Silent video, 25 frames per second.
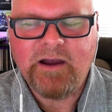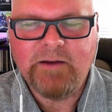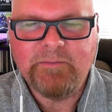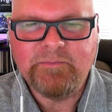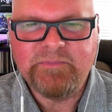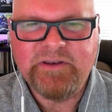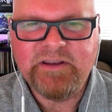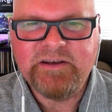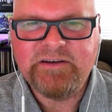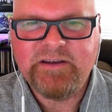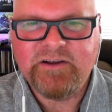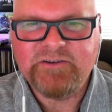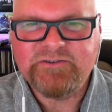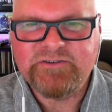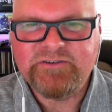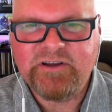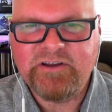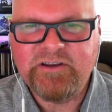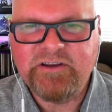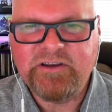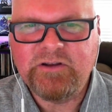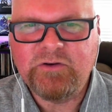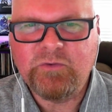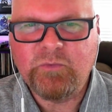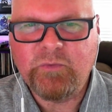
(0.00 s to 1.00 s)
Details how
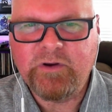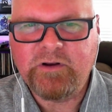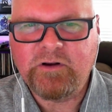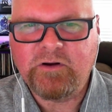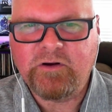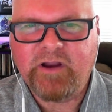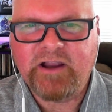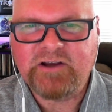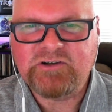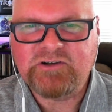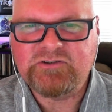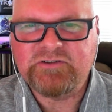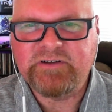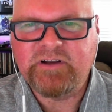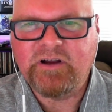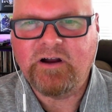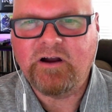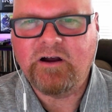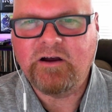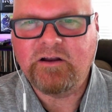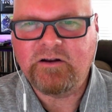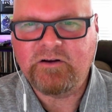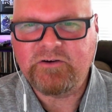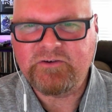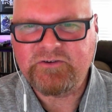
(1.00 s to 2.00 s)
you can win are actually
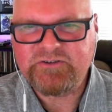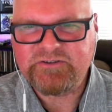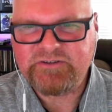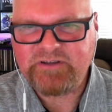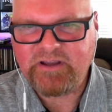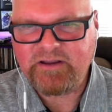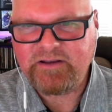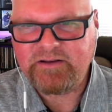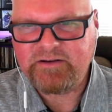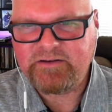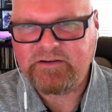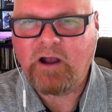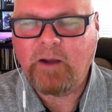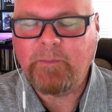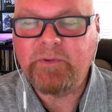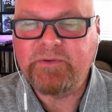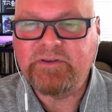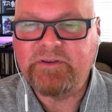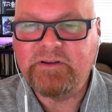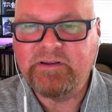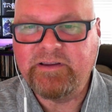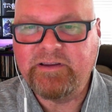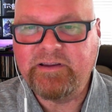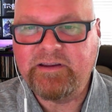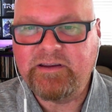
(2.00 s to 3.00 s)
on our site. I'll put
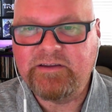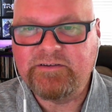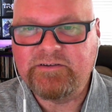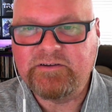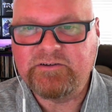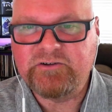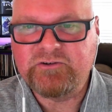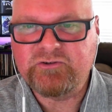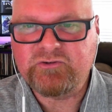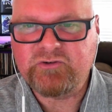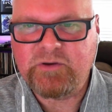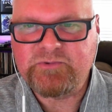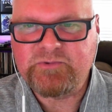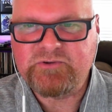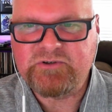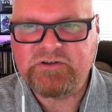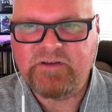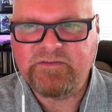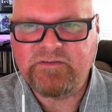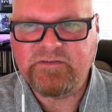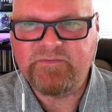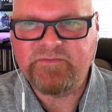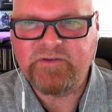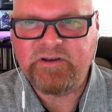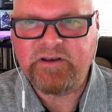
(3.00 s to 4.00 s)
the link in the description
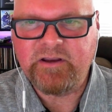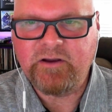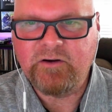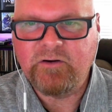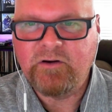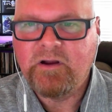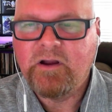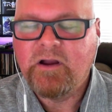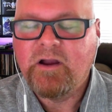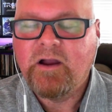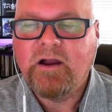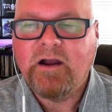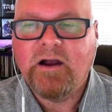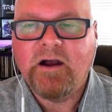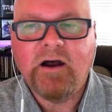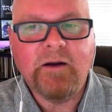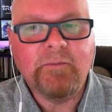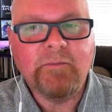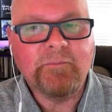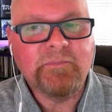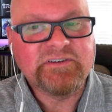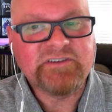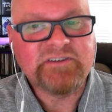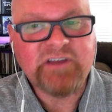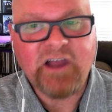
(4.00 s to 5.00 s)
of the video.
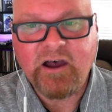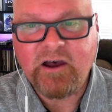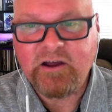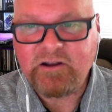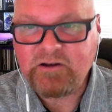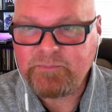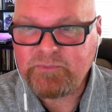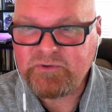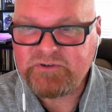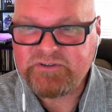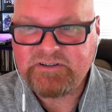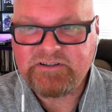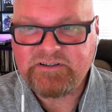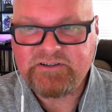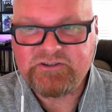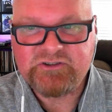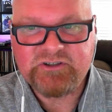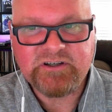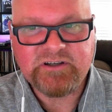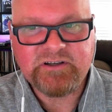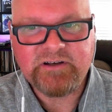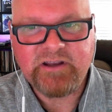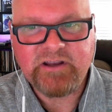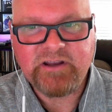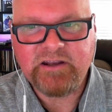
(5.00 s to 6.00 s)
It's 100%
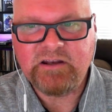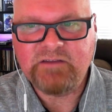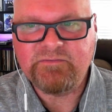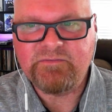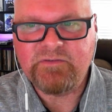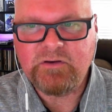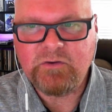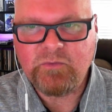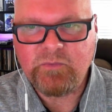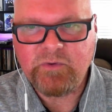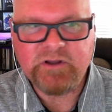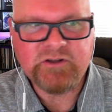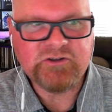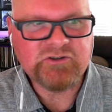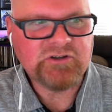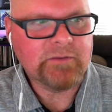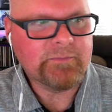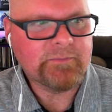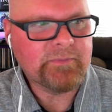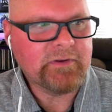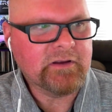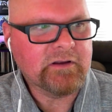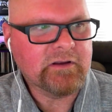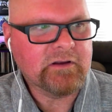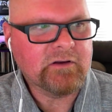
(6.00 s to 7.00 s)
legit, and if you win,
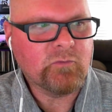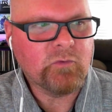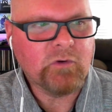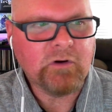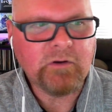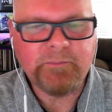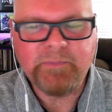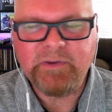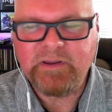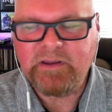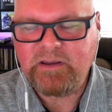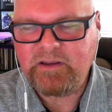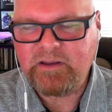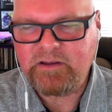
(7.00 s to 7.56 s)
shipping will be